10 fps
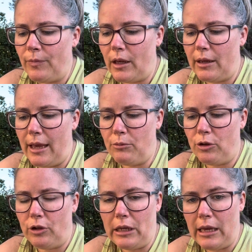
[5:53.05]
Again, we're
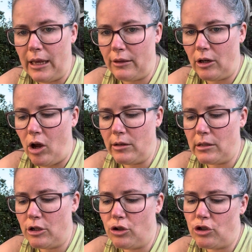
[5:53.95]
looking at the
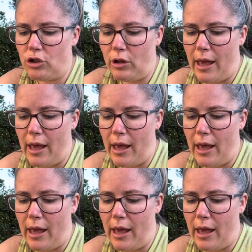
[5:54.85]
constitutional